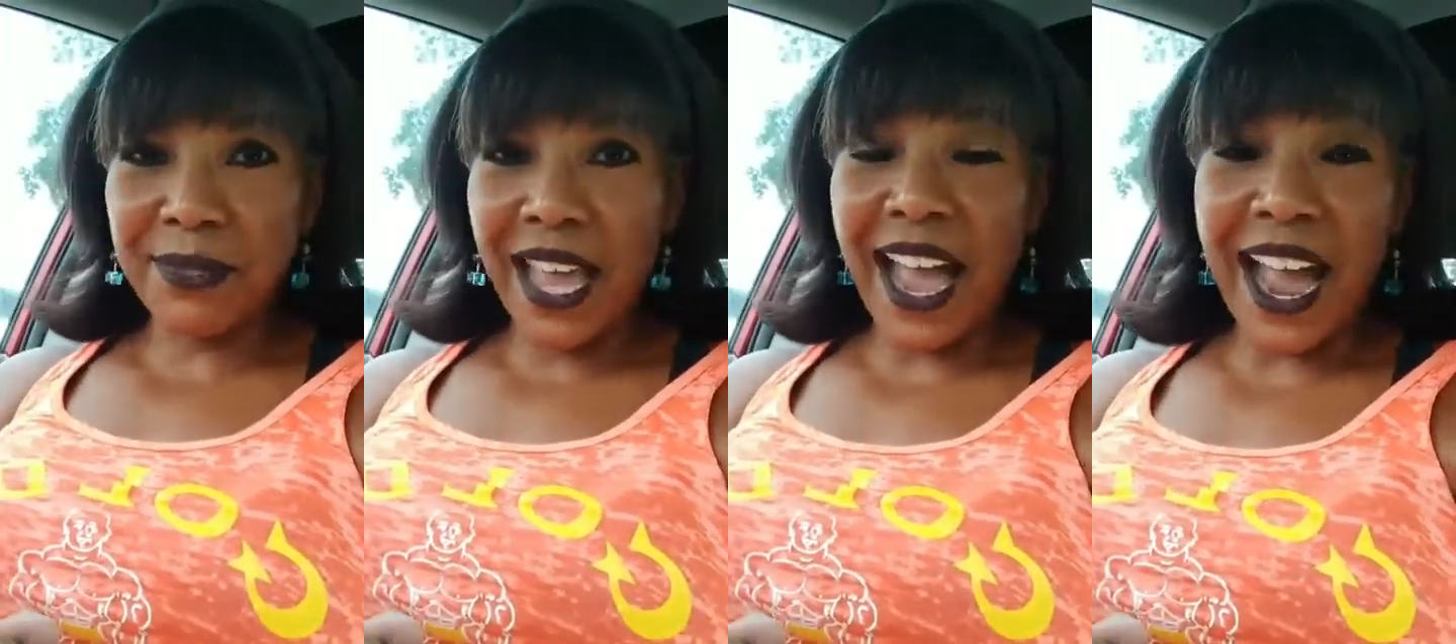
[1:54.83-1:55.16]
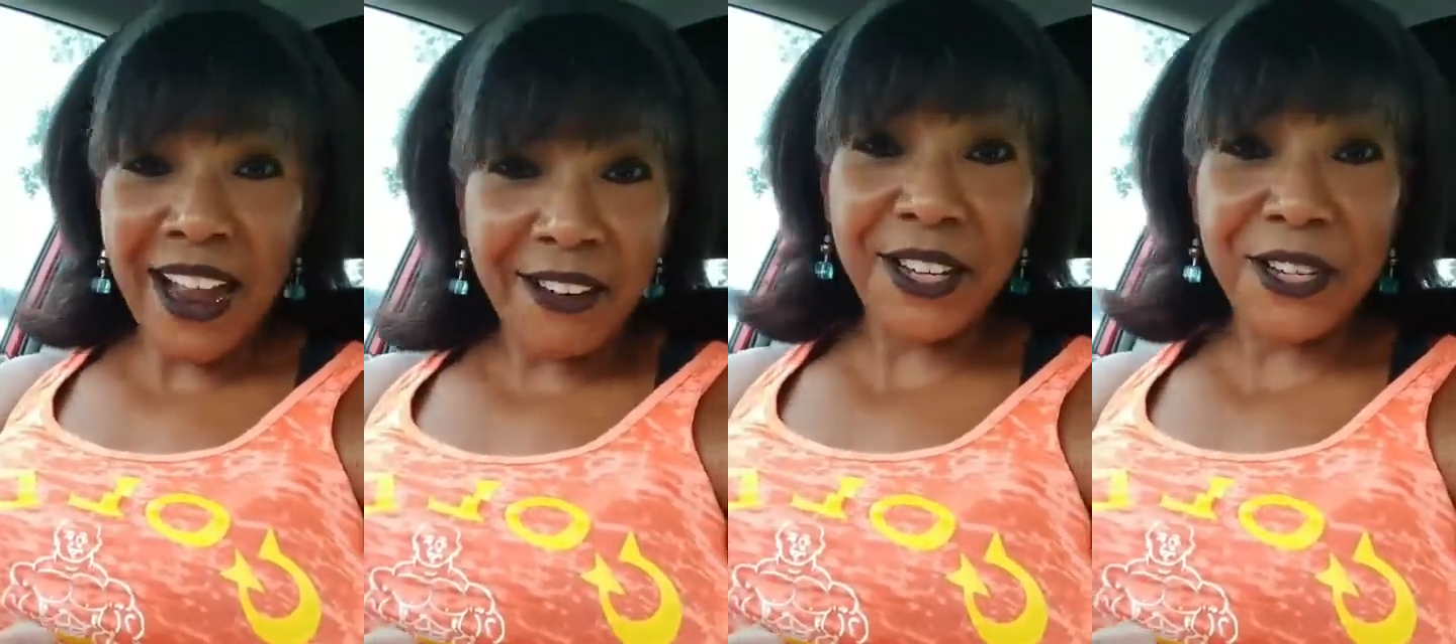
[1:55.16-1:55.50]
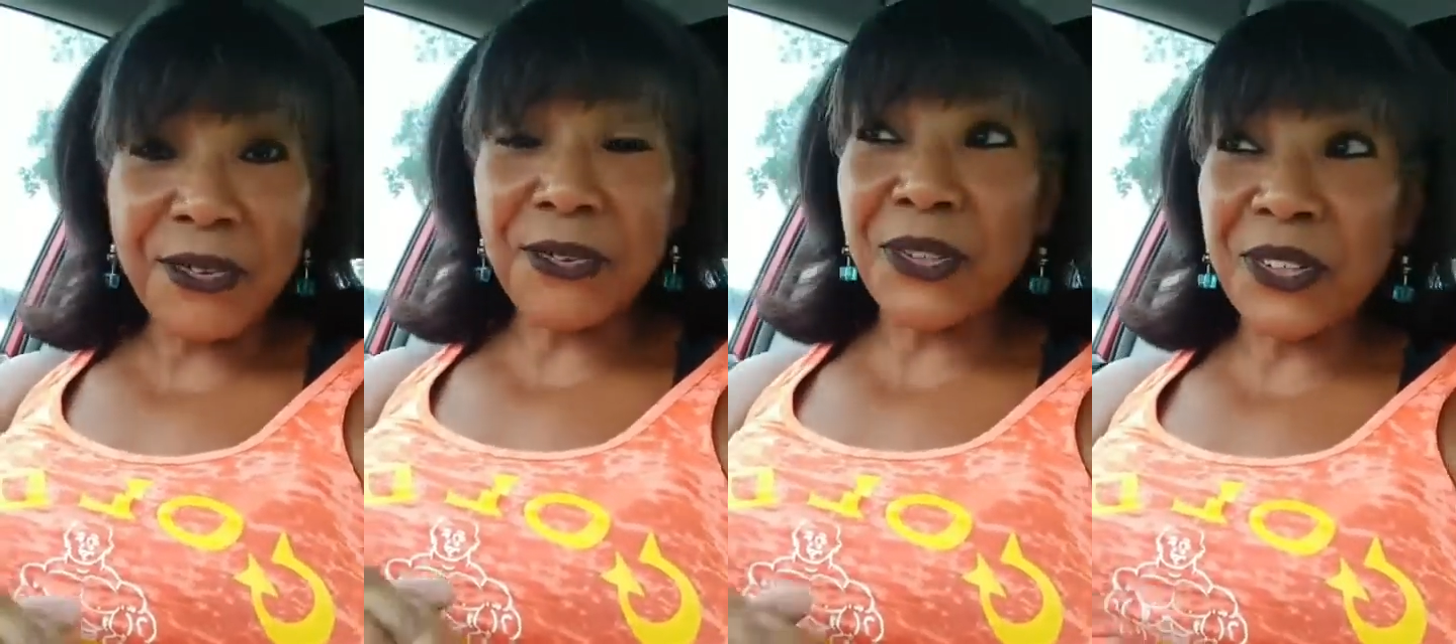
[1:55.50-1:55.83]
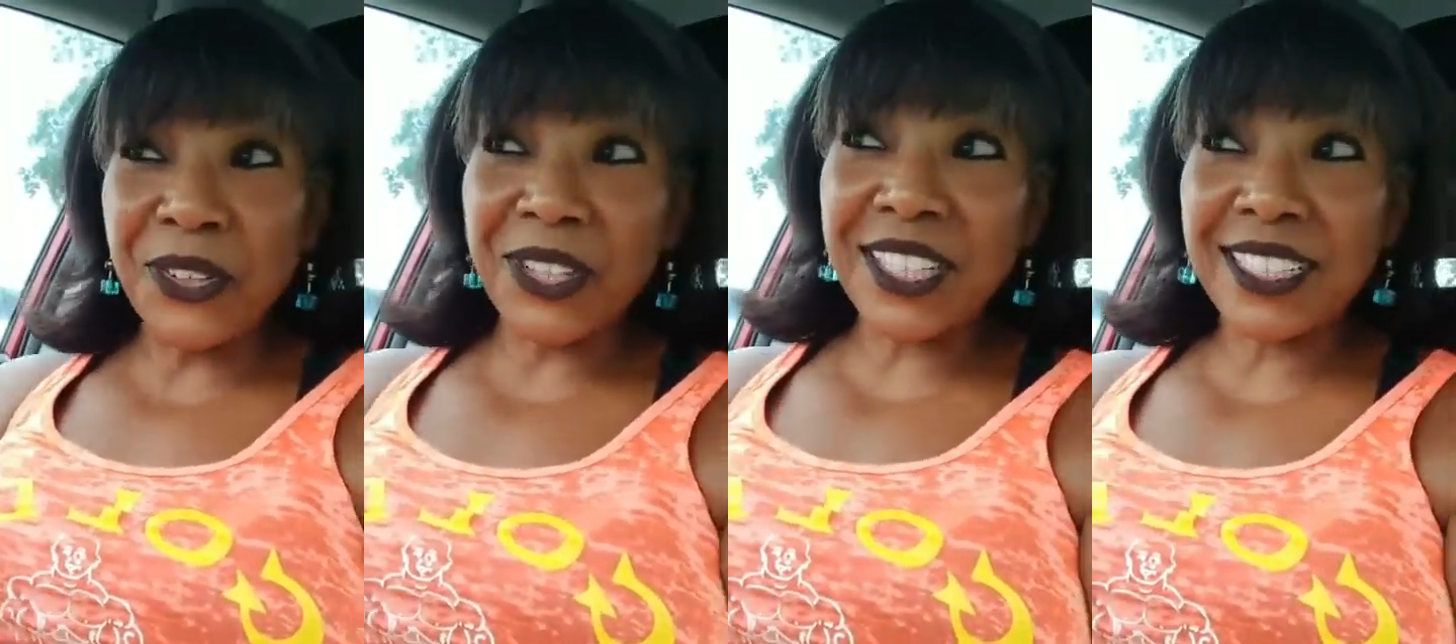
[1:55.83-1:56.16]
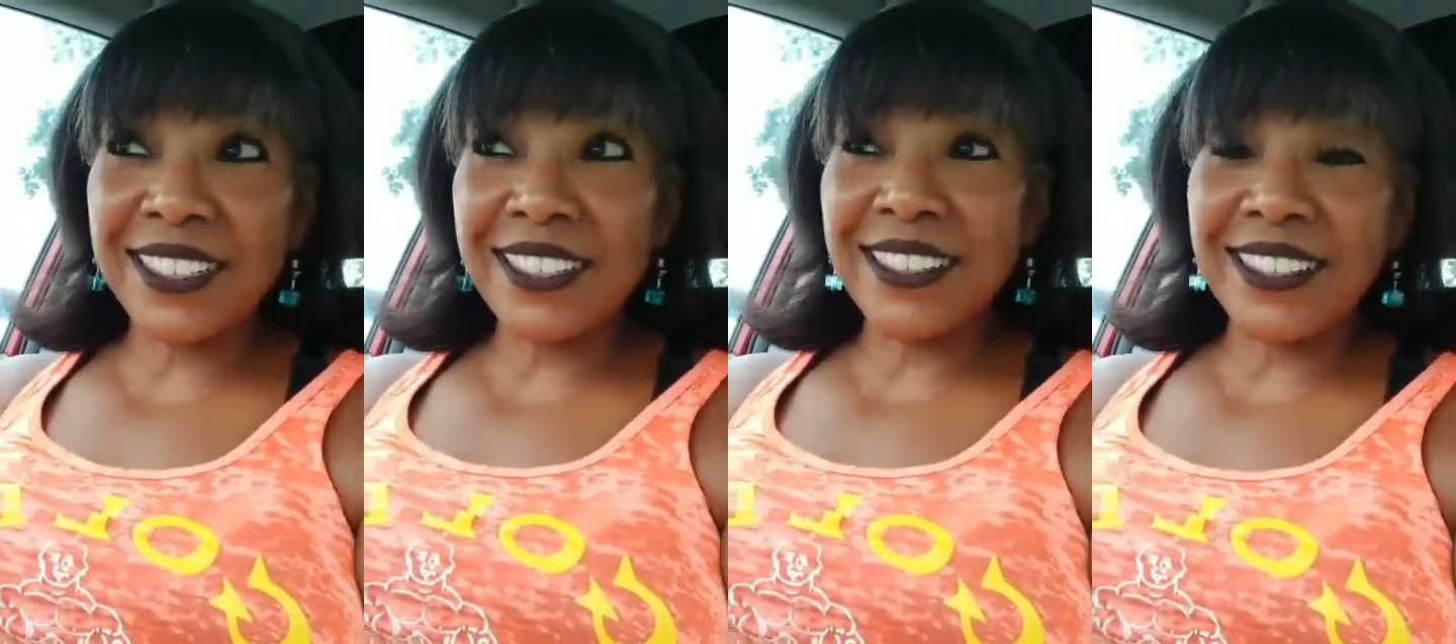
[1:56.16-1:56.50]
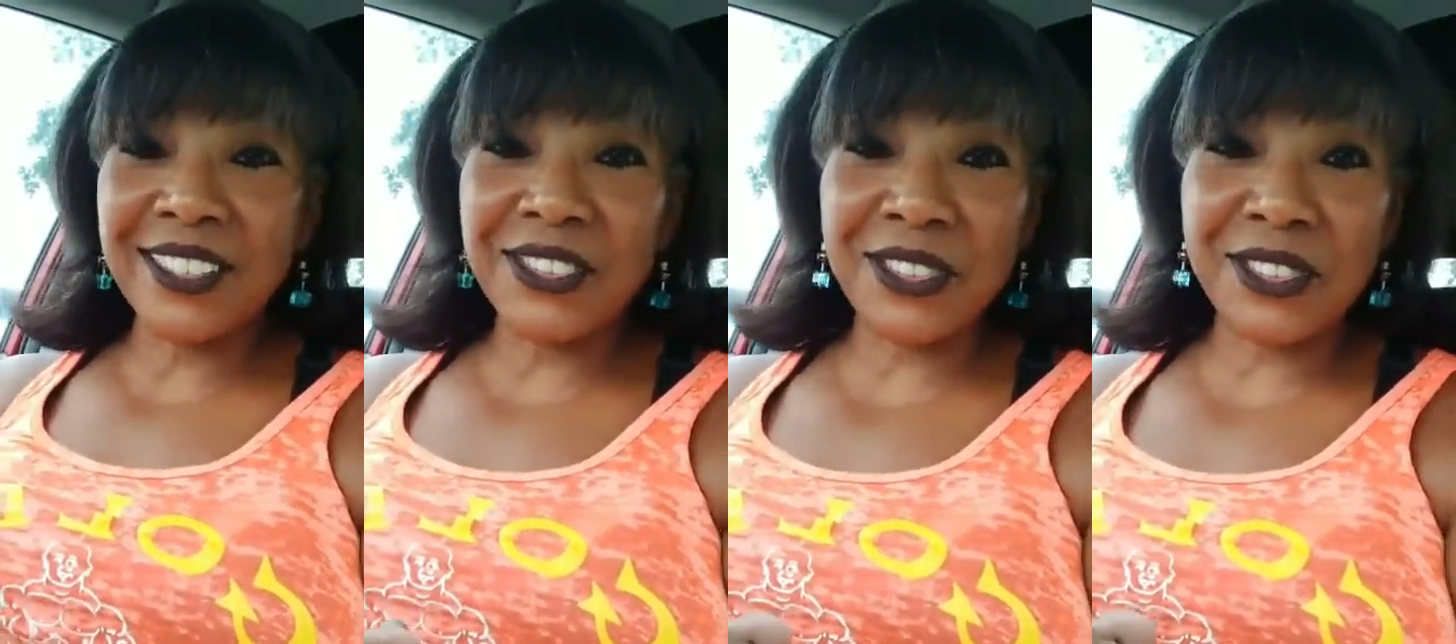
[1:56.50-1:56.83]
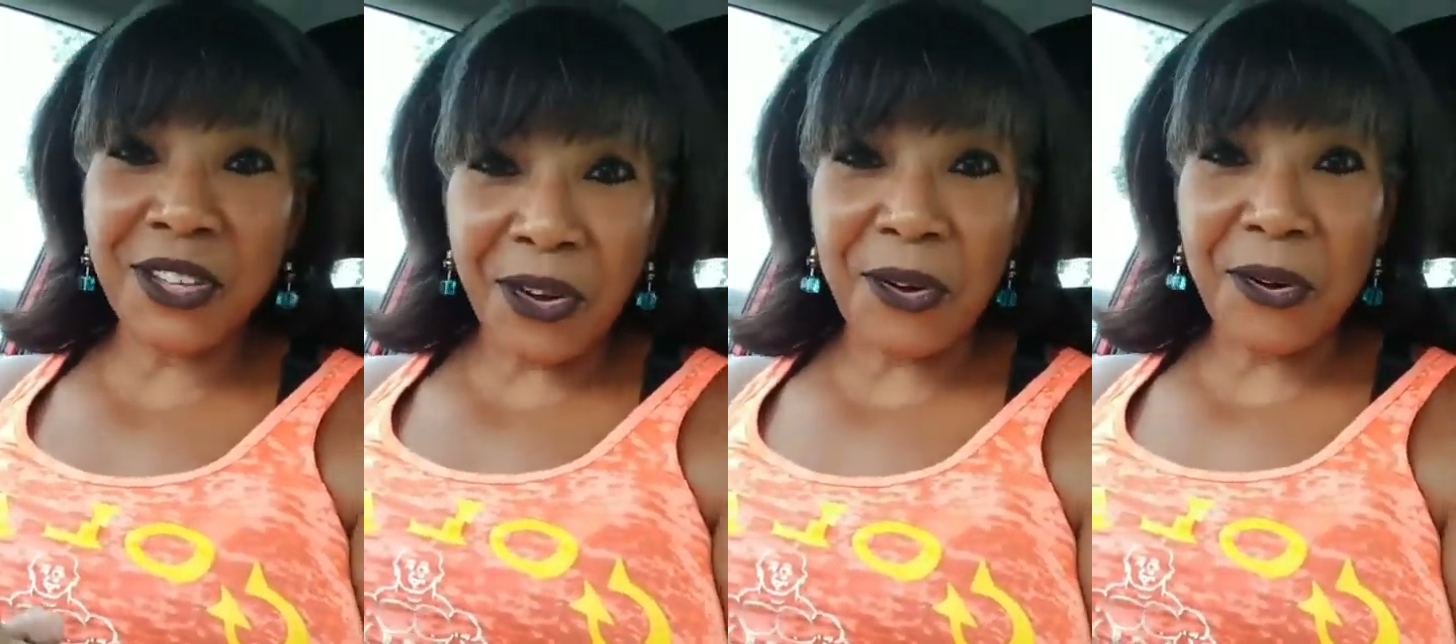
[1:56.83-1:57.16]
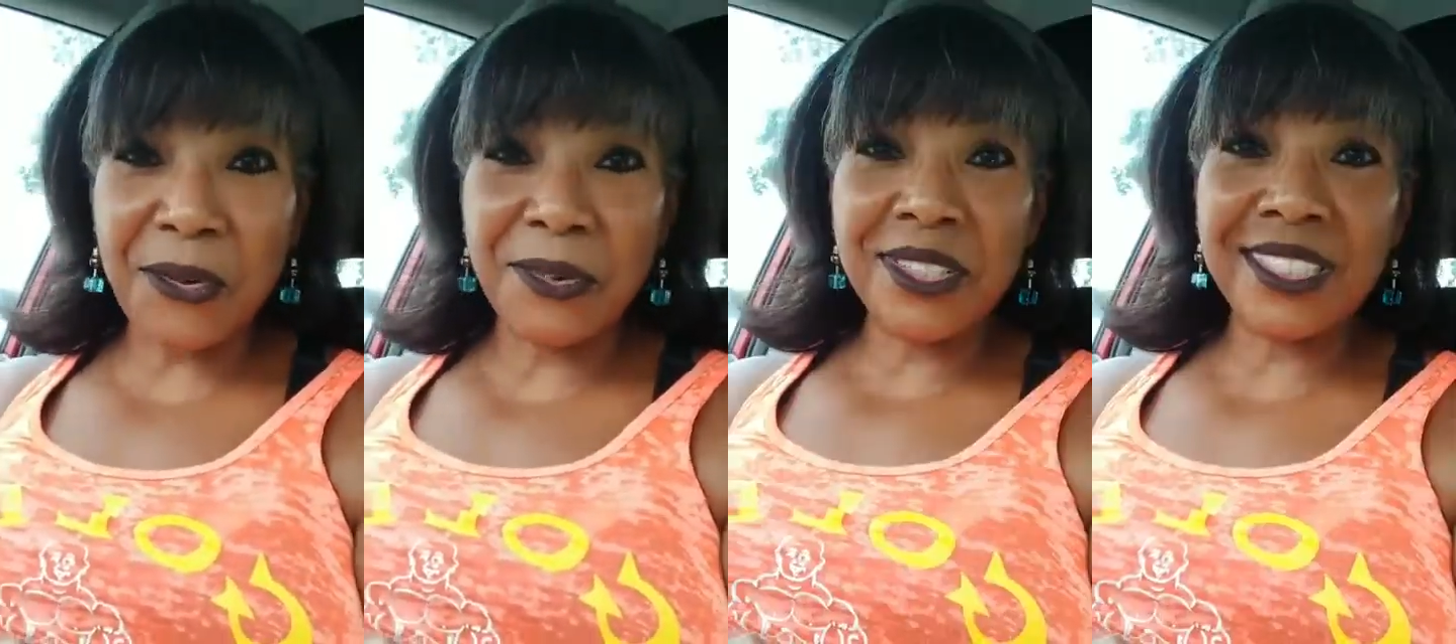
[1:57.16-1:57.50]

how do you look so